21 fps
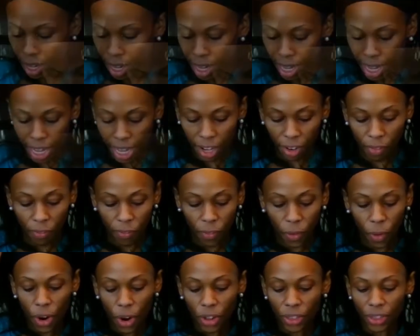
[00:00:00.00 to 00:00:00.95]
and
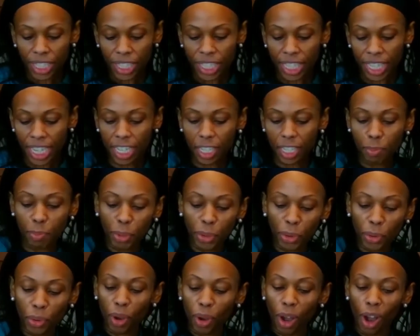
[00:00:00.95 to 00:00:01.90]
1/4
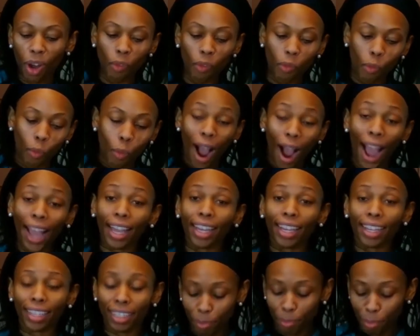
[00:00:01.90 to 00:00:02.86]
teaspoon of
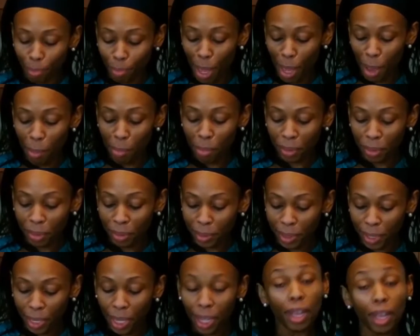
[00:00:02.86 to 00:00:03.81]
white pepper.
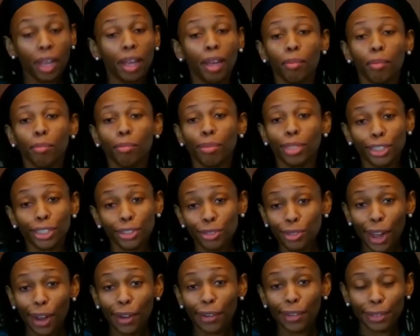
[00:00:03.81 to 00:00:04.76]
But you
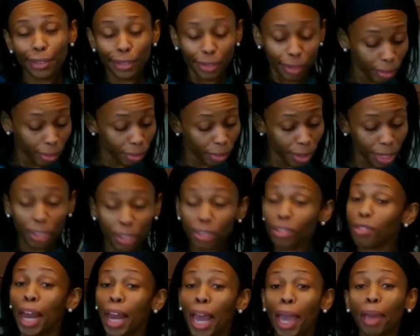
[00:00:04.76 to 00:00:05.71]
know, we
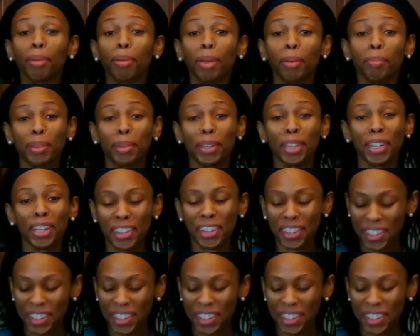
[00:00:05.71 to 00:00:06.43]
use black pepper here.